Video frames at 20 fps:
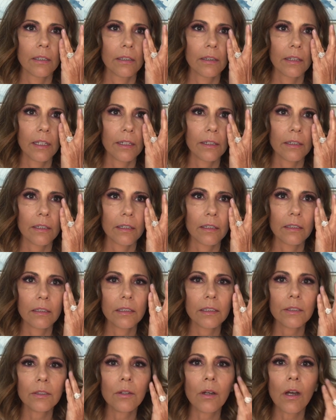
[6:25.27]
They're a
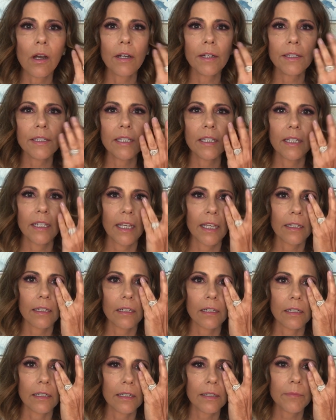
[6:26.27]
little hard to get
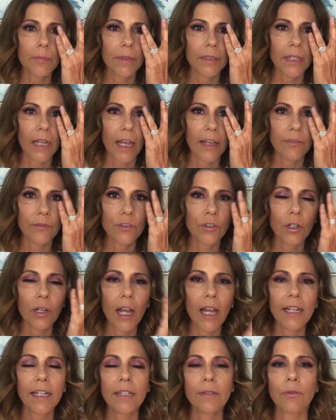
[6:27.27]
on, but I've
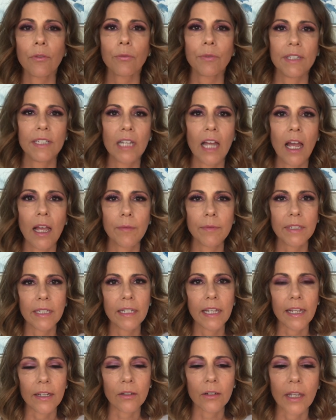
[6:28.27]
tried it 3 times
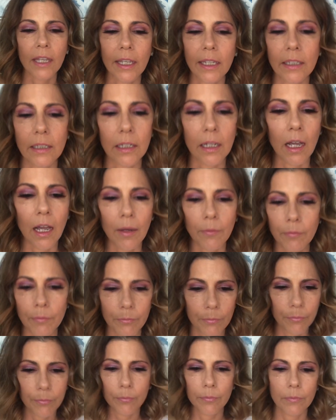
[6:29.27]
now and
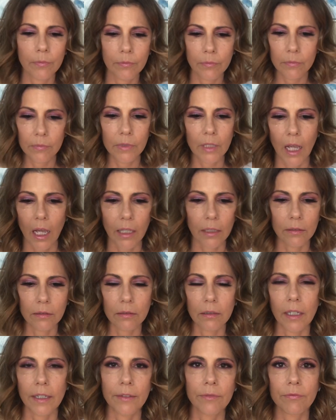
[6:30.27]
I'm not
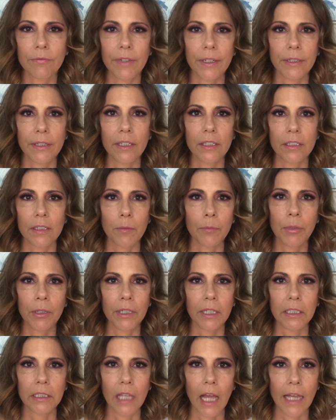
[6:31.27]
like very good at
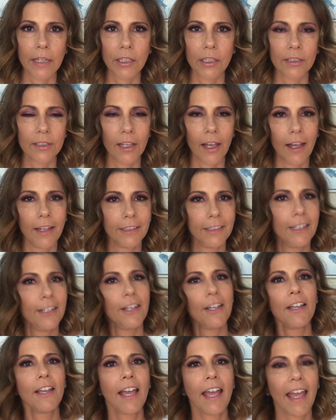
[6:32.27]
putting lashes on.
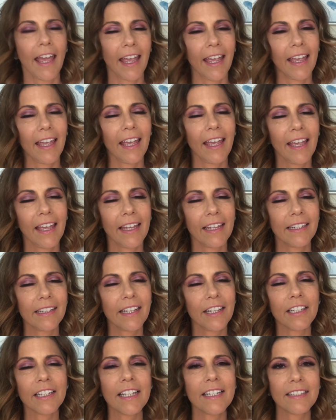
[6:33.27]
And
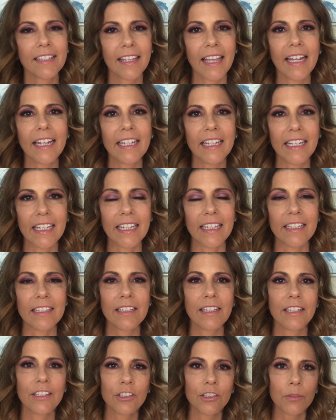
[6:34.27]
it's getting
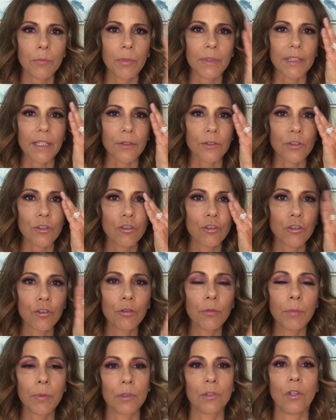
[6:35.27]
easier, but they're
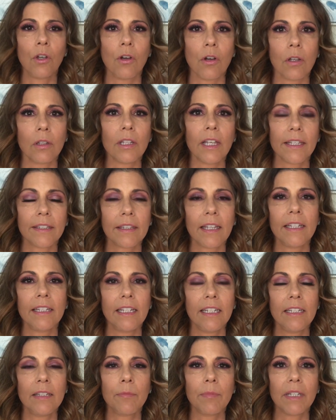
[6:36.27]
super long. Like they
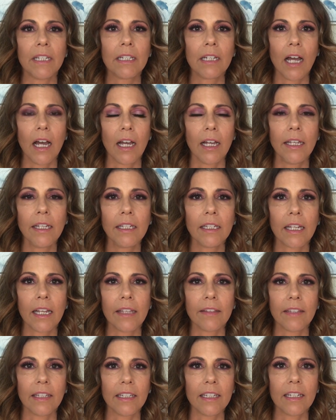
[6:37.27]
need to be cut
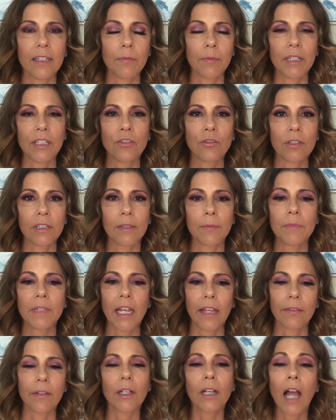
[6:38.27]
and they need to be trimmed
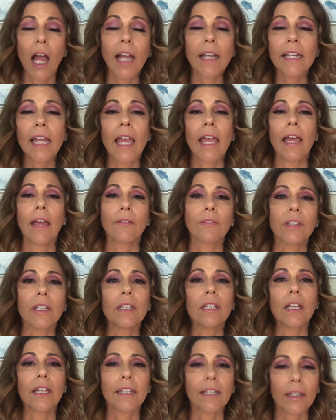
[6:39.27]
and they're kind of heavy.
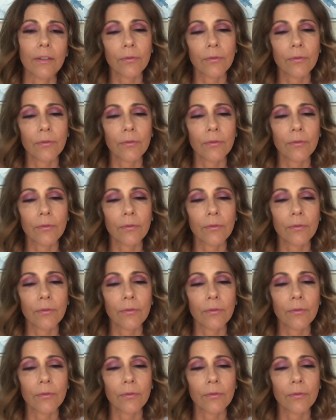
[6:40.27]
Like I